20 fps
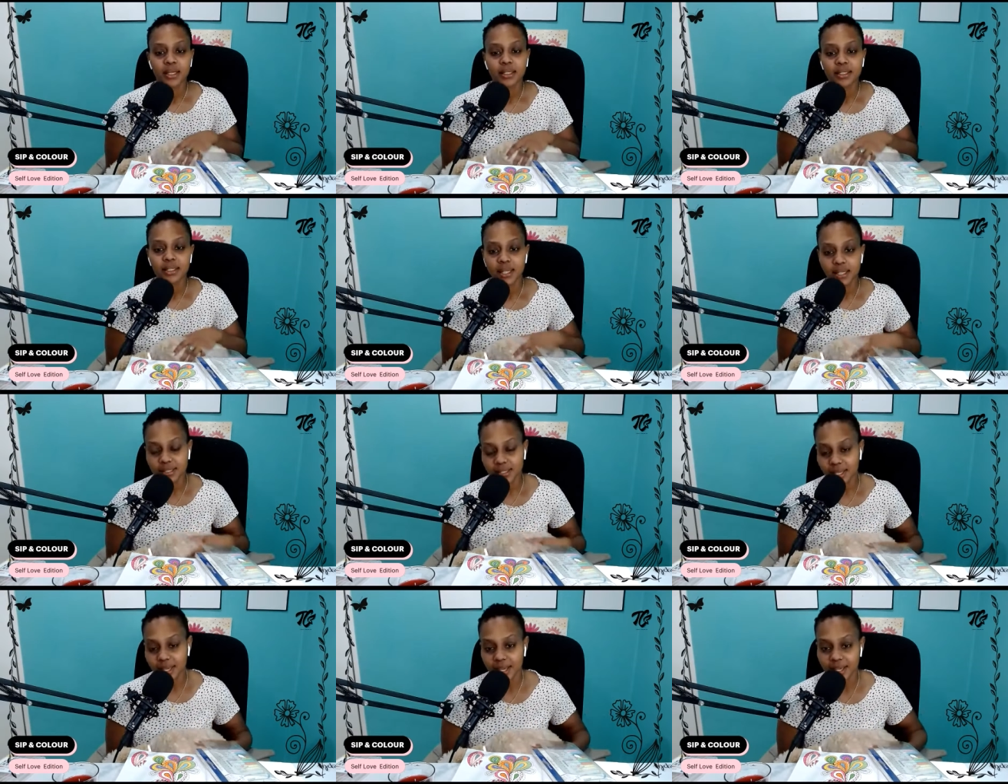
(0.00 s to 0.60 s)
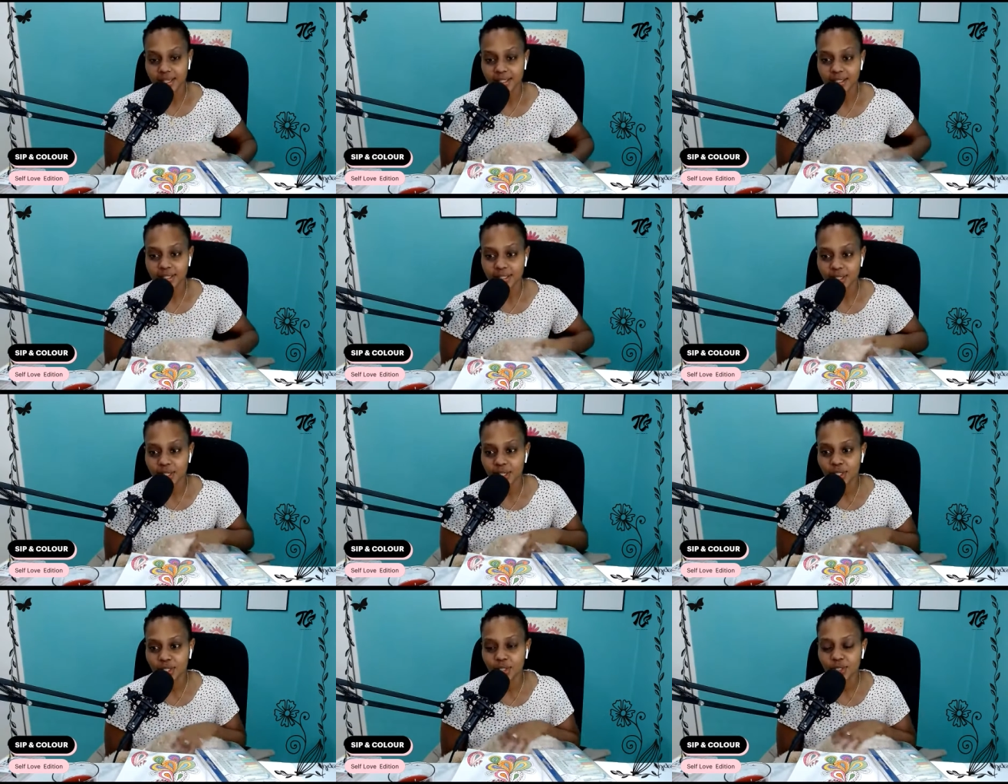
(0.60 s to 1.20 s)
Yes, guys.
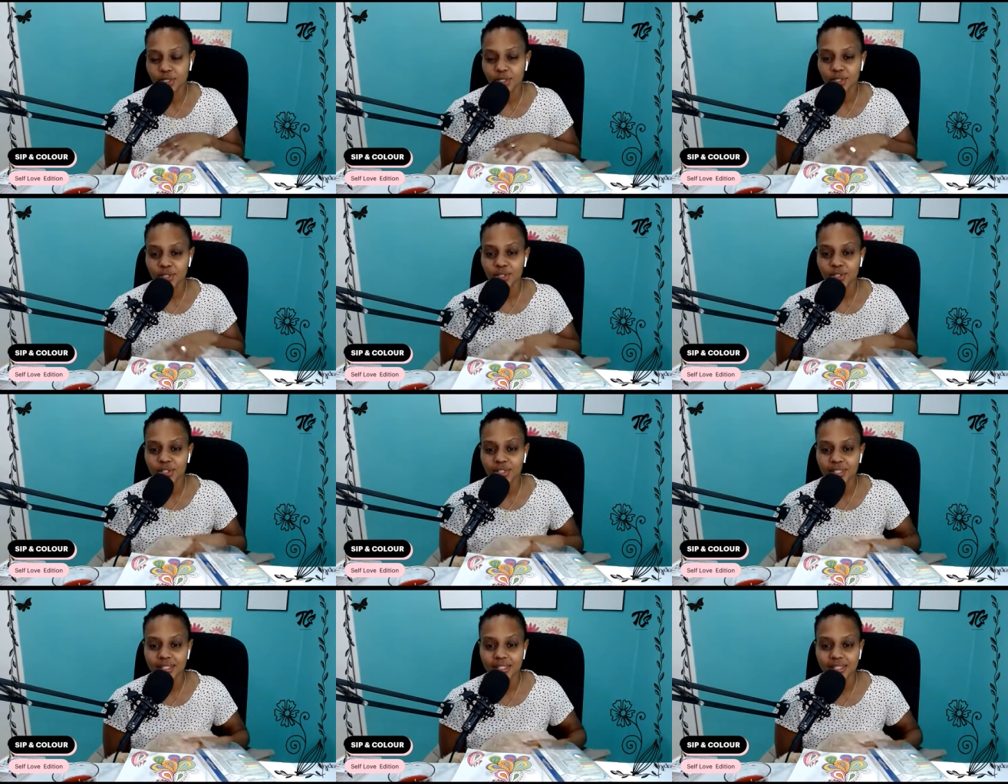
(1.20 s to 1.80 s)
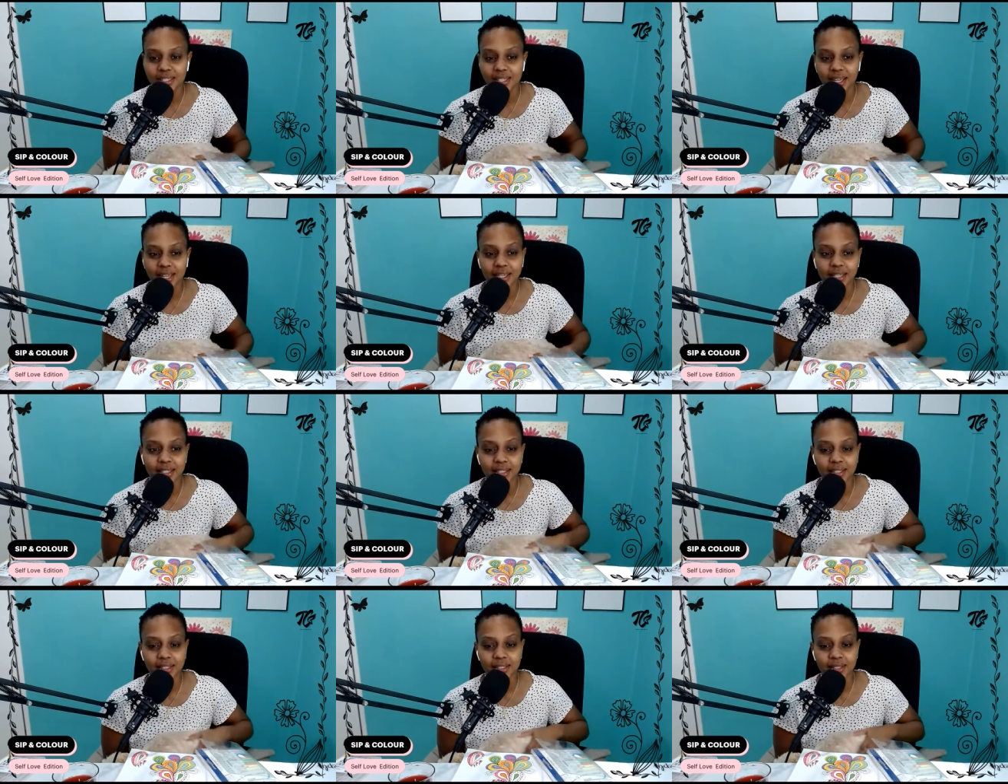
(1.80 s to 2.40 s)
So
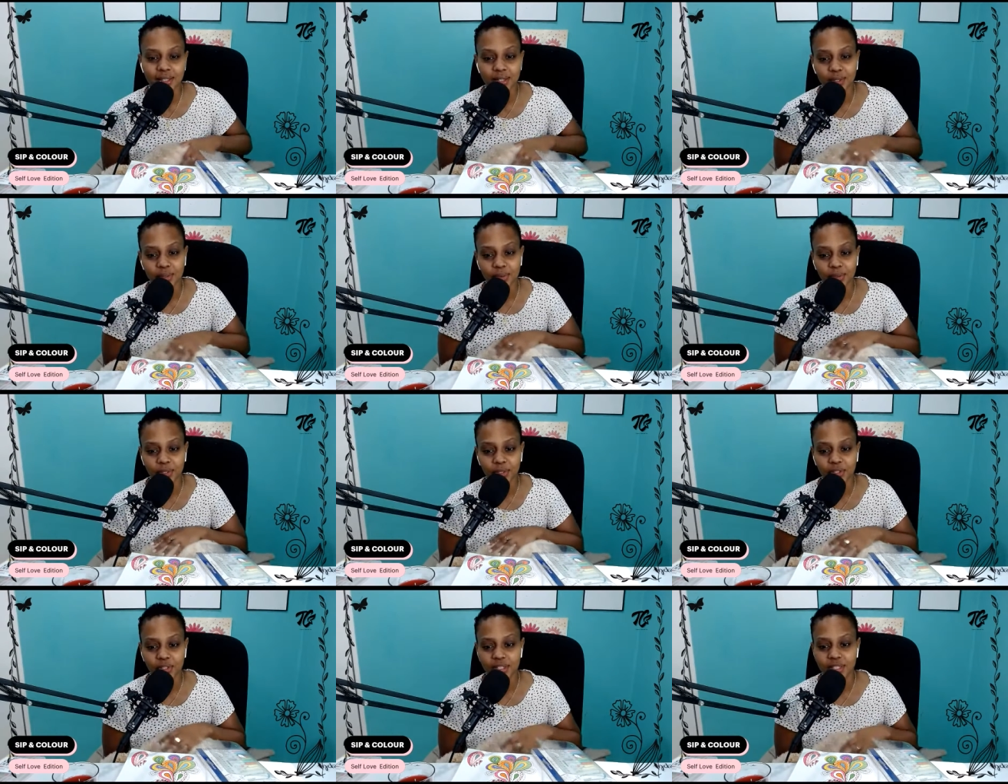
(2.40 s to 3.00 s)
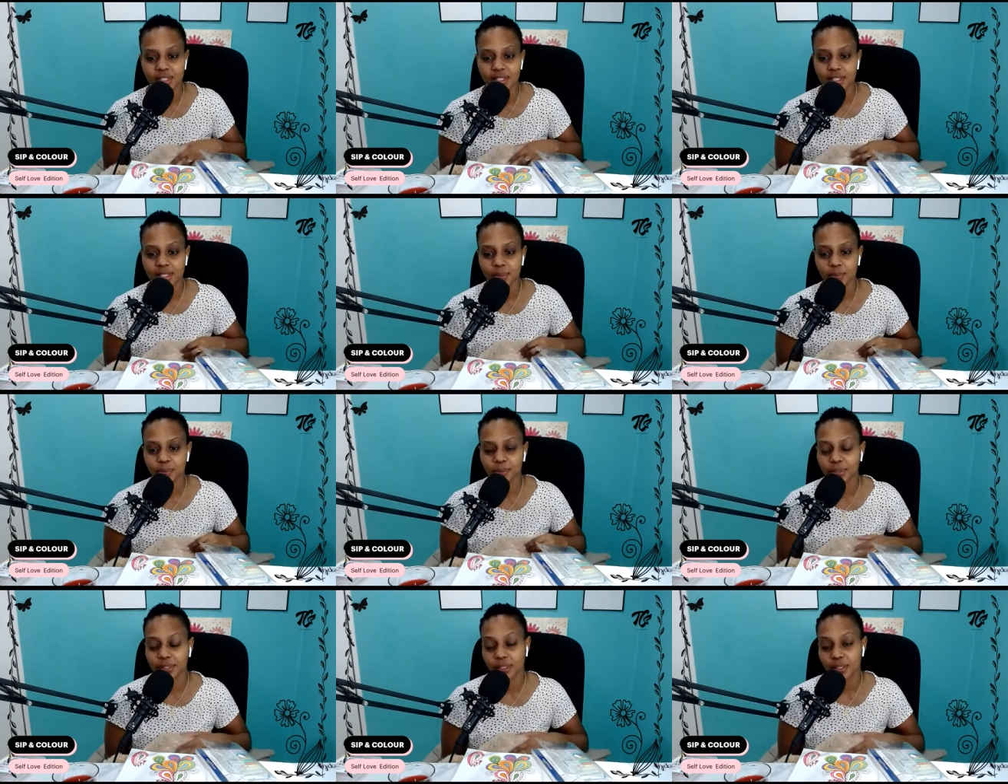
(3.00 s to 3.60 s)
tonight we're gonna sip,